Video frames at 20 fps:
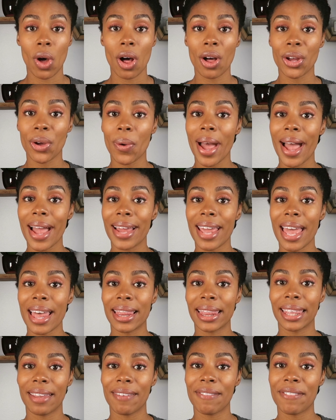So I'll go ahead
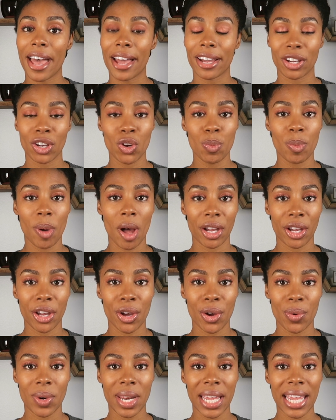and leave that coupon
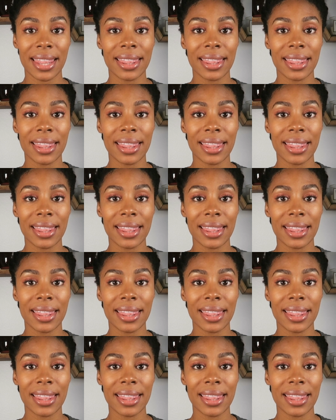code